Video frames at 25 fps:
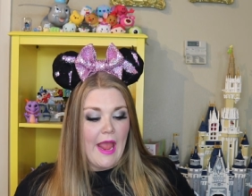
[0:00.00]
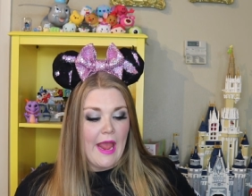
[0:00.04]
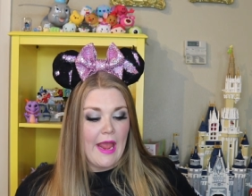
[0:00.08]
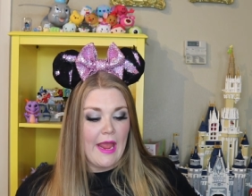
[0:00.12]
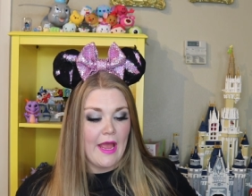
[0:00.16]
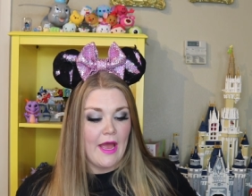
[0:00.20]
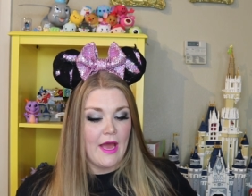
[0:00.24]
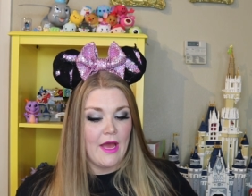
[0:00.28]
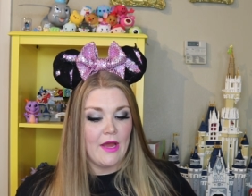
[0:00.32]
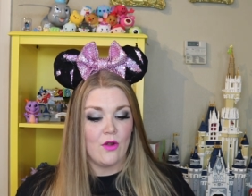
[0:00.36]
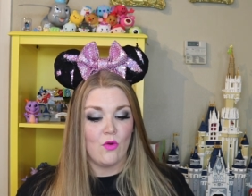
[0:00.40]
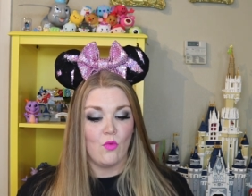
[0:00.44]

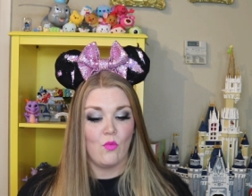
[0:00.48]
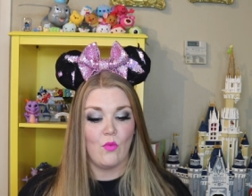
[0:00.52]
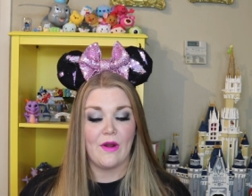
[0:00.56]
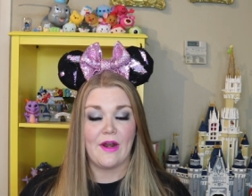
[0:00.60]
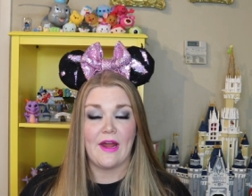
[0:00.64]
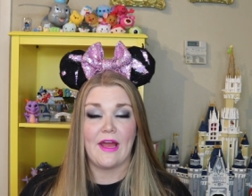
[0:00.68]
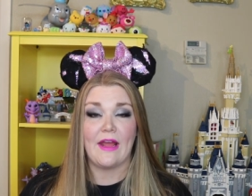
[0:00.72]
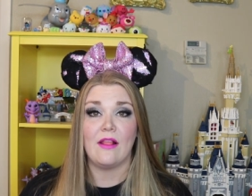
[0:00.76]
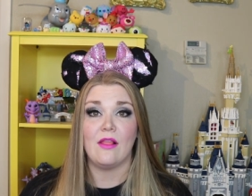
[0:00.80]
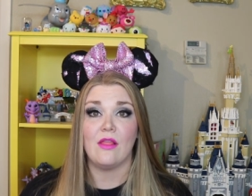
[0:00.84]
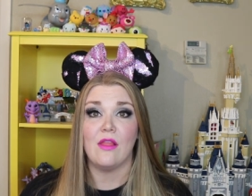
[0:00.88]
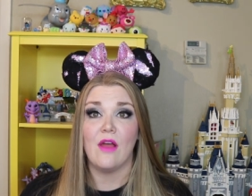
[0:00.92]
And
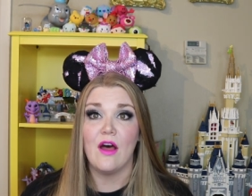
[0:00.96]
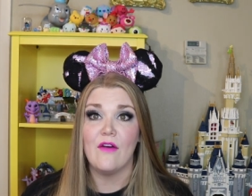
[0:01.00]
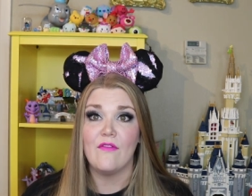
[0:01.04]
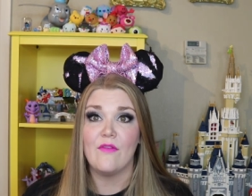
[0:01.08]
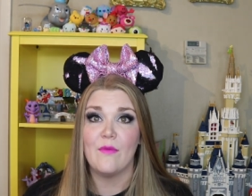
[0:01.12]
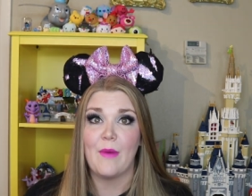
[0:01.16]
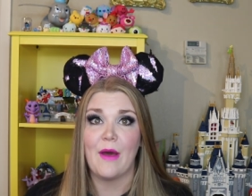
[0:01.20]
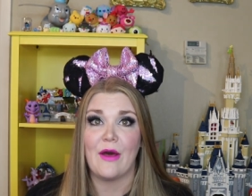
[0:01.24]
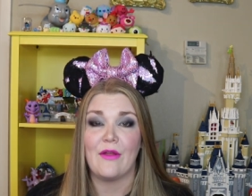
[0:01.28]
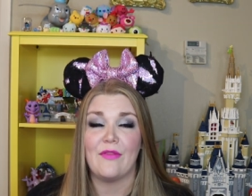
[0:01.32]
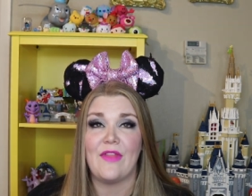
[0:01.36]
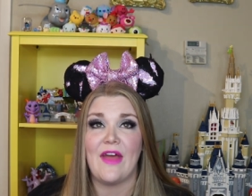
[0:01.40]
what I love
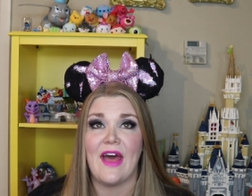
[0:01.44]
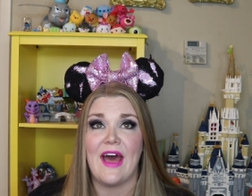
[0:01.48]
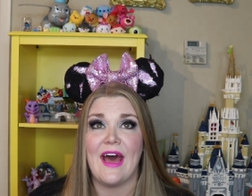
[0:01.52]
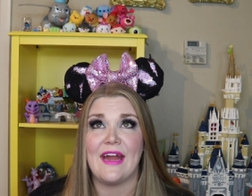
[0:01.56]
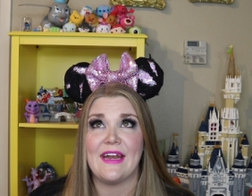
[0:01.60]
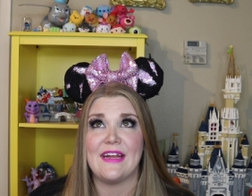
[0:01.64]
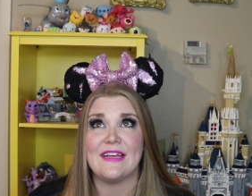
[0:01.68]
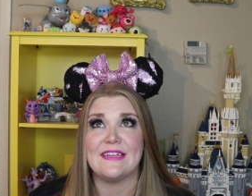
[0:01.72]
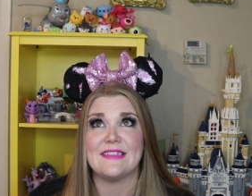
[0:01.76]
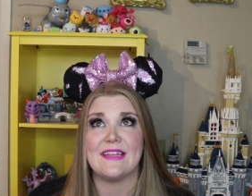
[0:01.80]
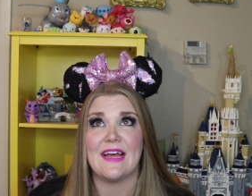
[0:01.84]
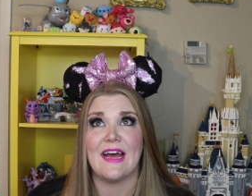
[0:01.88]
about
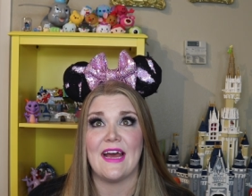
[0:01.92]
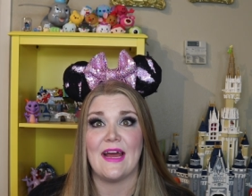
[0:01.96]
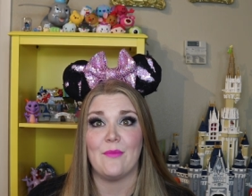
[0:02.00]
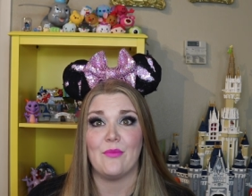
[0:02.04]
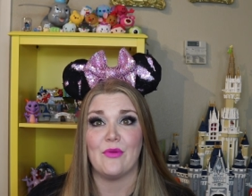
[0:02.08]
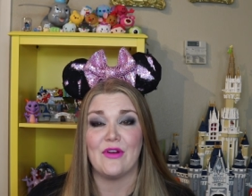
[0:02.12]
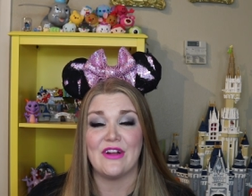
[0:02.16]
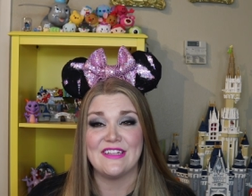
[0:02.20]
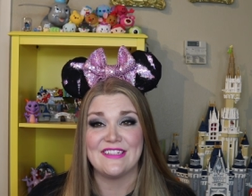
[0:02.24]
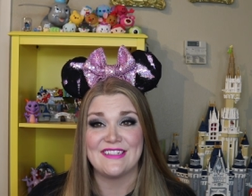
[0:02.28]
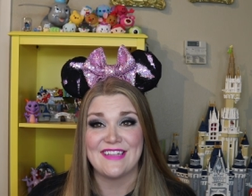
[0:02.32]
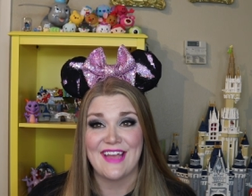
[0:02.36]
that is
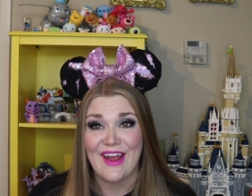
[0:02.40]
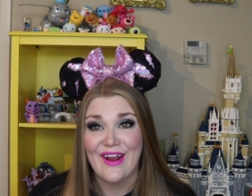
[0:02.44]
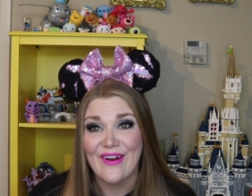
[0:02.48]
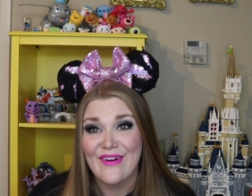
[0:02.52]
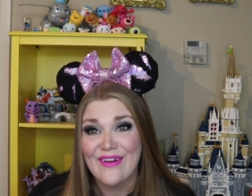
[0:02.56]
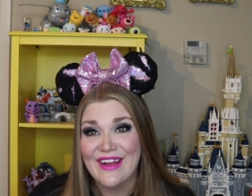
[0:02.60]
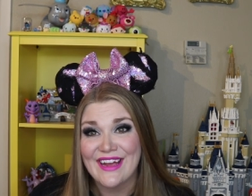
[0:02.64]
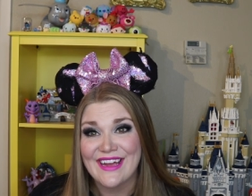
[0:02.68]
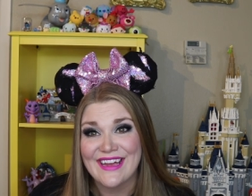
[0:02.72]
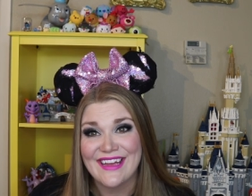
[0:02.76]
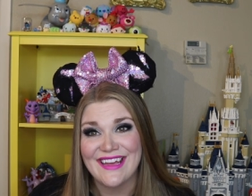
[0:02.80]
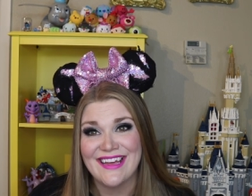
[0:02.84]
that Prince
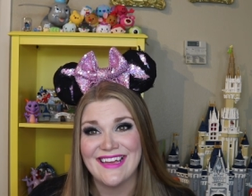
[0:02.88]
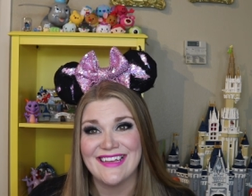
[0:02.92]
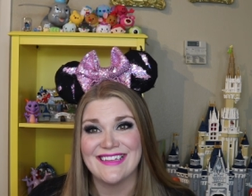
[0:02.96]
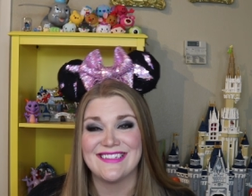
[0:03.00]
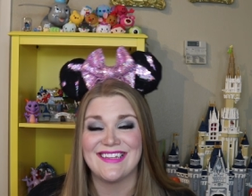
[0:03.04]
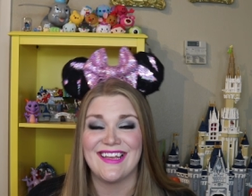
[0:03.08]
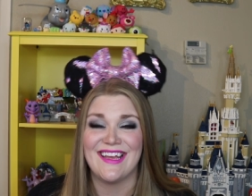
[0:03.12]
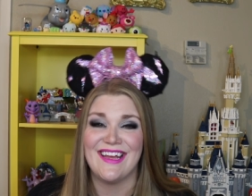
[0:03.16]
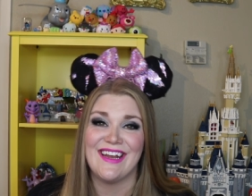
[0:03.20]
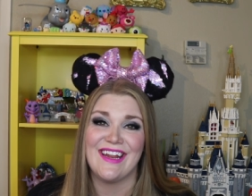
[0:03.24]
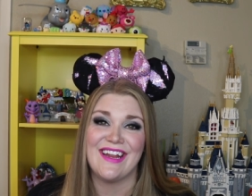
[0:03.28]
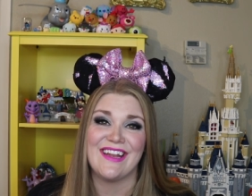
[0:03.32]
Eric
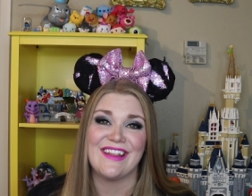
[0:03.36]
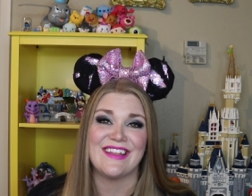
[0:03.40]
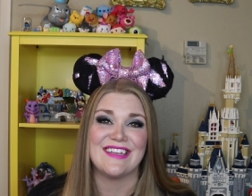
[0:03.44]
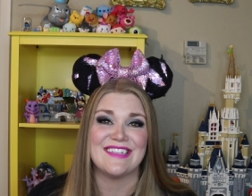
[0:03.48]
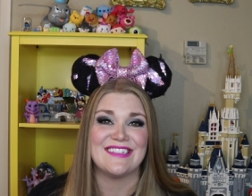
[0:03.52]
is in it,